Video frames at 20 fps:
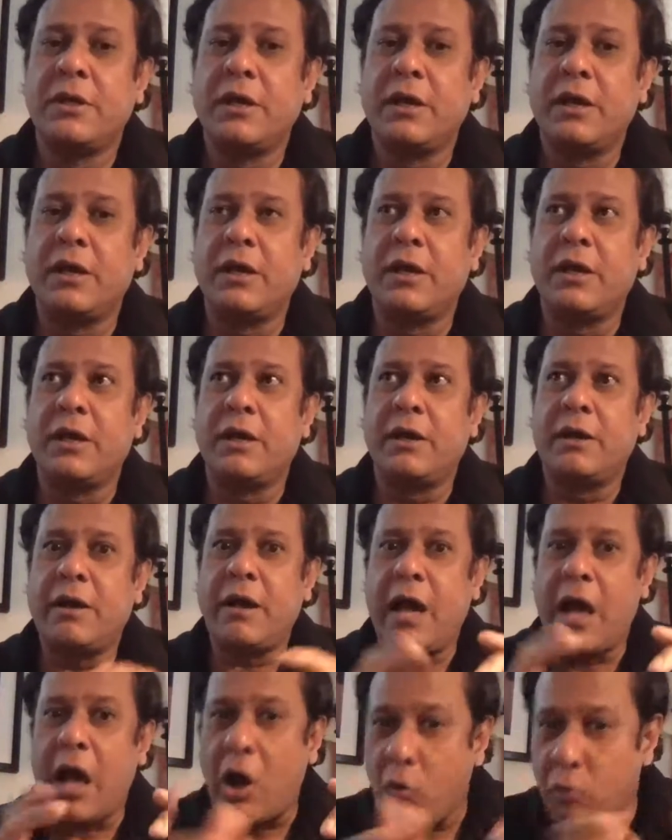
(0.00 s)

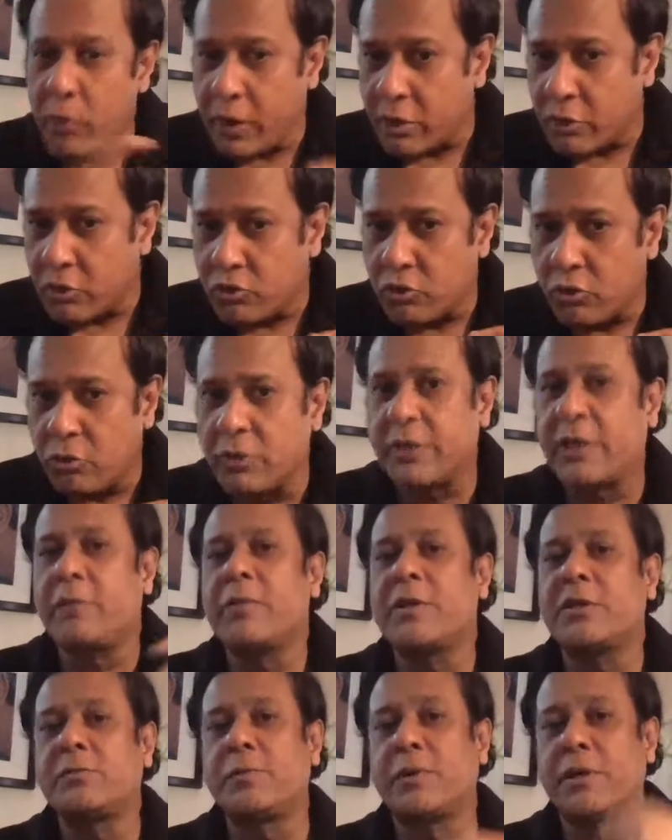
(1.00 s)
how we control the
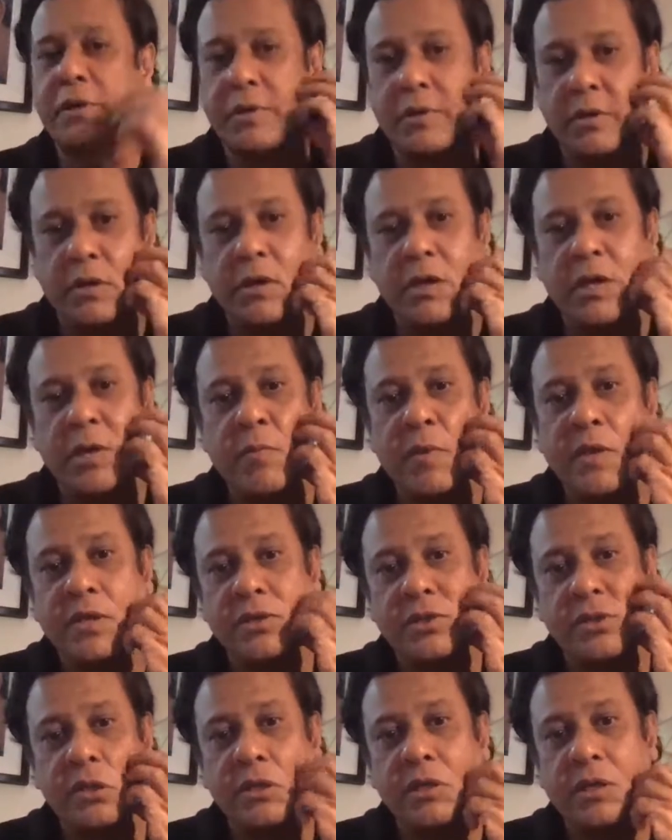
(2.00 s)

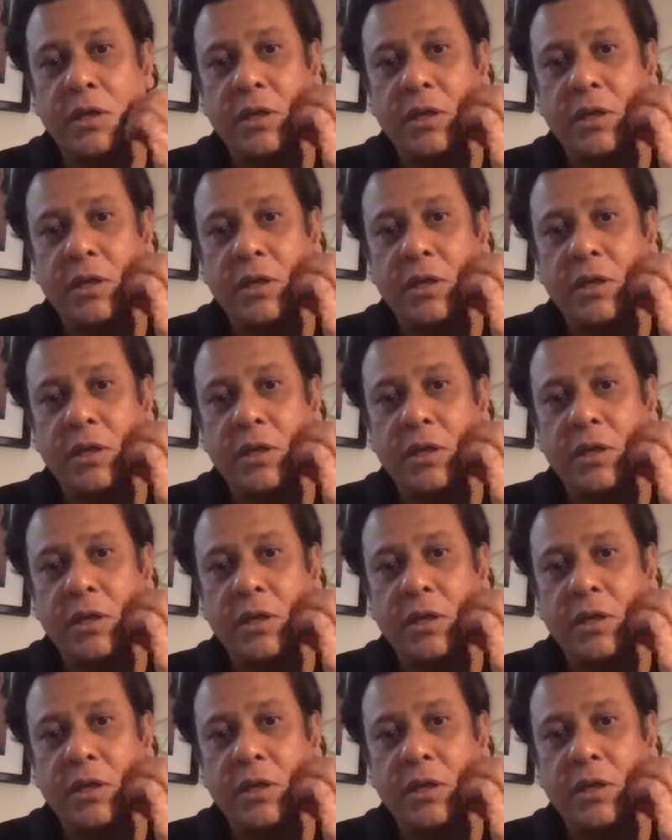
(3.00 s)
image,